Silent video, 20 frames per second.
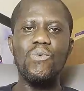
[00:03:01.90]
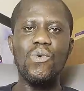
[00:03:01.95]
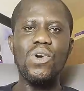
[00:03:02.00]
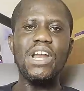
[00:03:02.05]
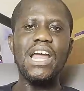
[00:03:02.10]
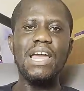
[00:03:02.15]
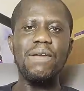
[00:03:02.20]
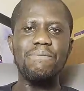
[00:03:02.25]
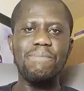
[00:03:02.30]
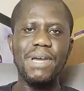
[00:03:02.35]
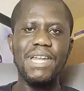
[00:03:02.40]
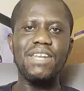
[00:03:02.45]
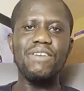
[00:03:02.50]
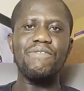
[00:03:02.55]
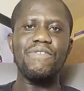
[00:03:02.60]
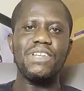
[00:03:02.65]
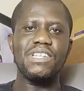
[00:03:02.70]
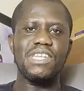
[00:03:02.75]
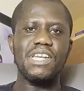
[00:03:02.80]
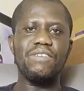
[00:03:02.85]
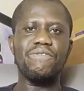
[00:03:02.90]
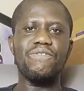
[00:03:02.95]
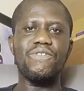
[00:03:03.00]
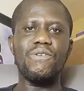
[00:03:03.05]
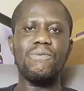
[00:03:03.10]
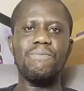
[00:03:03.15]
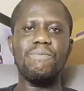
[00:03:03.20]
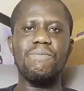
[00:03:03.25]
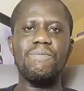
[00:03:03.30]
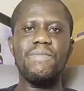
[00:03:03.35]
what I benefited
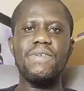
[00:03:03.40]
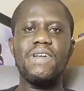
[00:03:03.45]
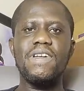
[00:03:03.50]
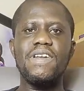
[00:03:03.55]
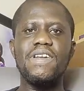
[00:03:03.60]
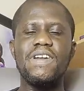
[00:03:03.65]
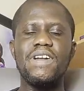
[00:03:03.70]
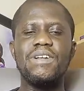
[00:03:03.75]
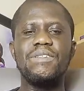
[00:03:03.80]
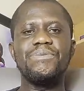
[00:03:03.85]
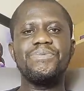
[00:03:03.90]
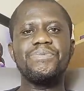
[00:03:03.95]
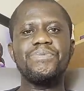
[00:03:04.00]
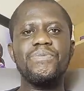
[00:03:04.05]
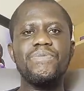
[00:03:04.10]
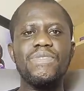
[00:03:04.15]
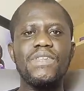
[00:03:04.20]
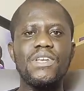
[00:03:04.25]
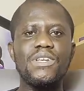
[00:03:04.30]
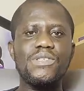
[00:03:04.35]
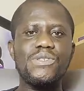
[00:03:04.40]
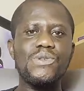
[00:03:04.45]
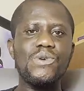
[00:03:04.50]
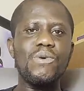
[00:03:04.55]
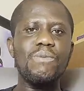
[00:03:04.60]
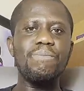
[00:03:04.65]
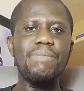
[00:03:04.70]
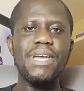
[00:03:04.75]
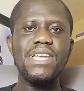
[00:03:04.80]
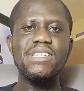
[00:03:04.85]
from.
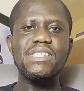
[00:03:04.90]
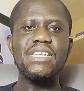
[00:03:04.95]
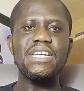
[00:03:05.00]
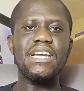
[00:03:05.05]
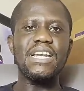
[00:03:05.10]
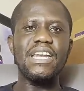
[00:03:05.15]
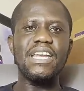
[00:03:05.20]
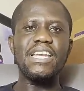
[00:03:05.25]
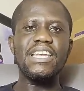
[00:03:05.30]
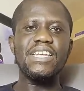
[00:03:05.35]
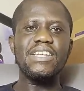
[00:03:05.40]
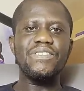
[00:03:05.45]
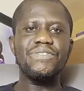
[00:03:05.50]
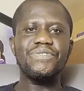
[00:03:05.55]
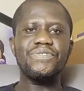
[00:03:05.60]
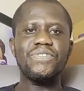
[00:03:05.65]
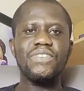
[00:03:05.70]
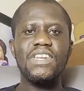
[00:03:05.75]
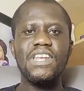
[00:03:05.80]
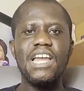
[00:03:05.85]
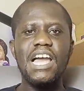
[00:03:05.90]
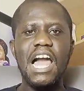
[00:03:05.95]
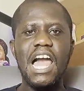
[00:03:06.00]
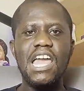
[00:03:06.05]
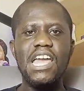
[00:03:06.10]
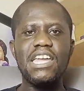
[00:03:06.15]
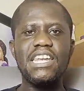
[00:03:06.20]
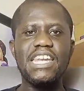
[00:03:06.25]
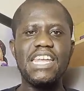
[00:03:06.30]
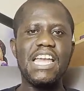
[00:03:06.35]
So basically,
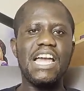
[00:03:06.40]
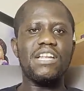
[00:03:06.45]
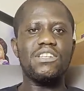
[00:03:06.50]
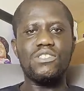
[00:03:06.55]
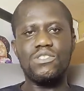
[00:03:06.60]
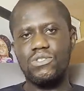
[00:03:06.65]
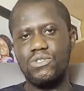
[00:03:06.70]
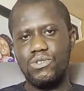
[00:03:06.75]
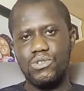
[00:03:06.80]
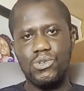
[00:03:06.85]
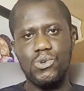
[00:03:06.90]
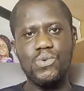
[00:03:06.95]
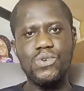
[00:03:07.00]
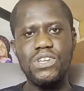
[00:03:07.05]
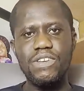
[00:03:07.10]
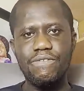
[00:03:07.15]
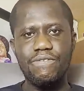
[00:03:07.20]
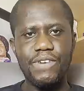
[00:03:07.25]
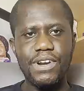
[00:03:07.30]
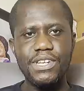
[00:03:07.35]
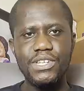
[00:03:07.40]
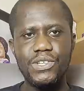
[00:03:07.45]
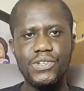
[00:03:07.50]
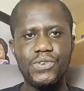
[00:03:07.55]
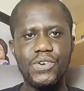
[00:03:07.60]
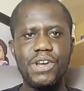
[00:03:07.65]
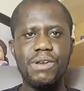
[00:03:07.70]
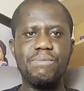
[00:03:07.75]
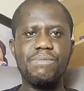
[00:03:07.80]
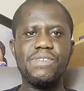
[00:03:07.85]
I there are two different
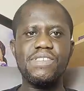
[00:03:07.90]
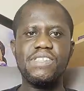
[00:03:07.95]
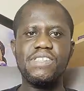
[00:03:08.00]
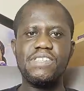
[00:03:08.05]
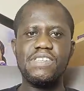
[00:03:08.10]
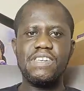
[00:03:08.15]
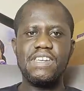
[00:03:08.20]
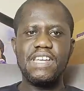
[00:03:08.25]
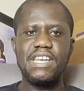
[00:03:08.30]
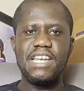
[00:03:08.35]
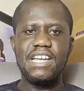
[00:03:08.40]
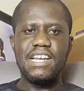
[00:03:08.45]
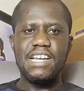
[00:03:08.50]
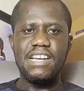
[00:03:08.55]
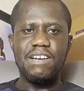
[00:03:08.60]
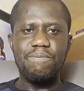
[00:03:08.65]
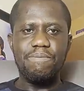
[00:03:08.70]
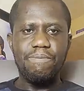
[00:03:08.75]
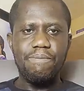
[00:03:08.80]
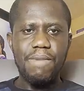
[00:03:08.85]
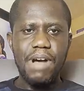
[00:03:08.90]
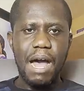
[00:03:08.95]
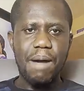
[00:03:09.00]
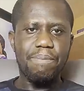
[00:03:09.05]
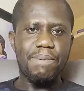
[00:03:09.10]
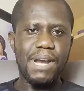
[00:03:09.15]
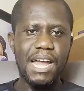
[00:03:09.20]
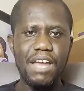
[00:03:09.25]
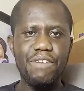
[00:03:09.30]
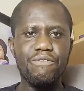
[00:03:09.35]
streams
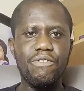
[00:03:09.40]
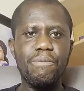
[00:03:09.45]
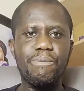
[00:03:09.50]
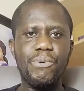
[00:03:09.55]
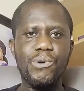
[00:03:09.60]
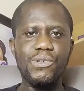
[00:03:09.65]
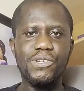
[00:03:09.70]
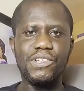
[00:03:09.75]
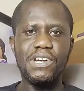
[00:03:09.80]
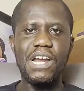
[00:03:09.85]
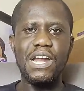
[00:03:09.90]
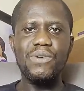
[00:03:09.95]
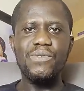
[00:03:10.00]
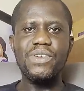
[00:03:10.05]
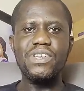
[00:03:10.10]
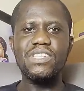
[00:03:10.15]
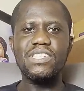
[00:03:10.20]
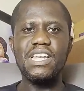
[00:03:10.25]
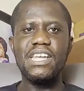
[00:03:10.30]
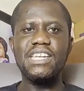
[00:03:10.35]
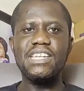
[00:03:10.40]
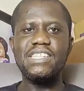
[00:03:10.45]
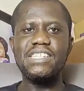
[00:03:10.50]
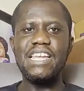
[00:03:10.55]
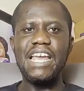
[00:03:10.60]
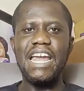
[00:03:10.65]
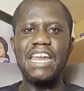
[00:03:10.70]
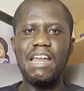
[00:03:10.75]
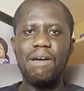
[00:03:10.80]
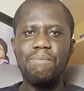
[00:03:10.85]
applying for postgraduate
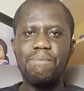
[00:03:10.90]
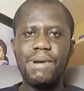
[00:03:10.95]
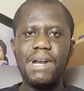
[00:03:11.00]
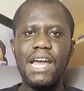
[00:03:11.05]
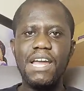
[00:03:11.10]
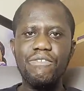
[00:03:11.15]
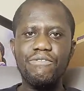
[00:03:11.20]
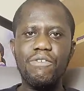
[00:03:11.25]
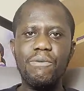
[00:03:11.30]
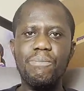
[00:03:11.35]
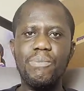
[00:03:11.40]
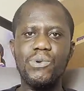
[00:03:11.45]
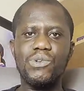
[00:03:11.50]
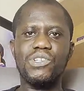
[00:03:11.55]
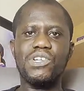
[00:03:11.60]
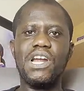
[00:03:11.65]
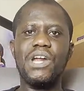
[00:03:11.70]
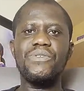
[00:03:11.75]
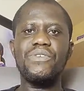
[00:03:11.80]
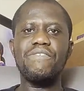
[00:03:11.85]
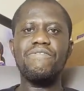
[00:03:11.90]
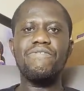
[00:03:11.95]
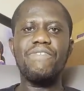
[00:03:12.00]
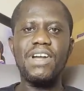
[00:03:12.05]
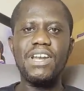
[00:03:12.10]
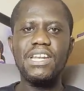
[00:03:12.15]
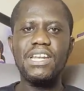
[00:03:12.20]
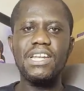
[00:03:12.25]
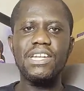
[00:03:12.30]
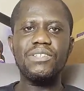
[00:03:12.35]
studies and applying for postgraduate
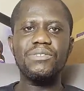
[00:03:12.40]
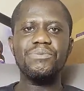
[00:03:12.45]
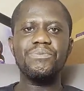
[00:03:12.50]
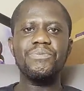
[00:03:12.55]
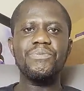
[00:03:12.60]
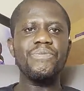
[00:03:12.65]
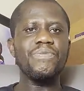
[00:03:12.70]
funding.